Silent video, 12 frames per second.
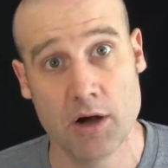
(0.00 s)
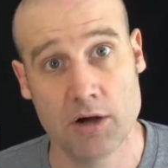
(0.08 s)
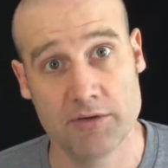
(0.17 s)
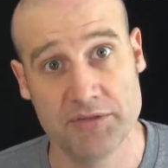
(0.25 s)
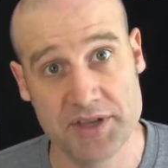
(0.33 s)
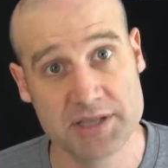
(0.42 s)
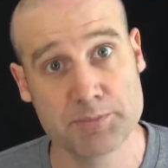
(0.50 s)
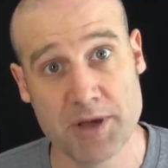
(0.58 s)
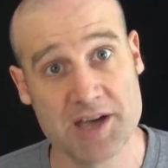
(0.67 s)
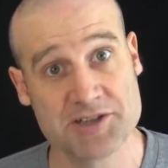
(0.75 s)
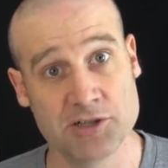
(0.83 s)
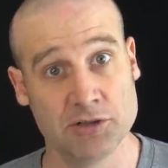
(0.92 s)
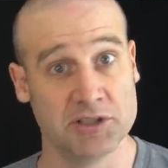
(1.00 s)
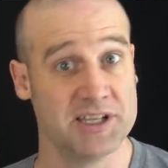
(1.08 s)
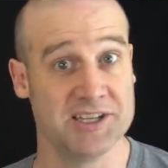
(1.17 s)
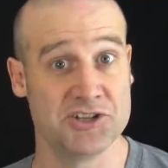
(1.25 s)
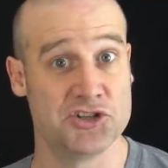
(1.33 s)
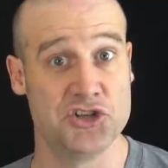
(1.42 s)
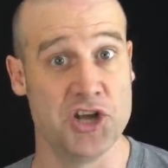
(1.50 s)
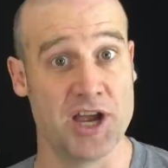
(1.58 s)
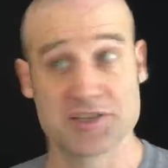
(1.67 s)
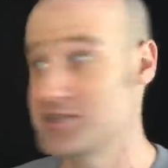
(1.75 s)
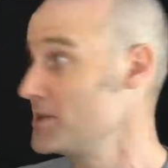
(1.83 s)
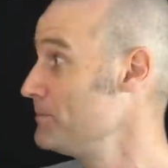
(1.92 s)
of this puzzle, is
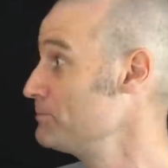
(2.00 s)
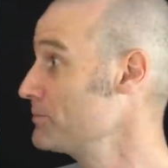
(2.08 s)
just,